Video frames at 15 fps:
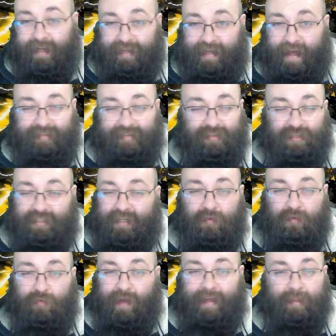again, just
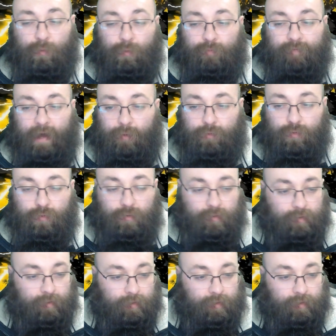incredible value.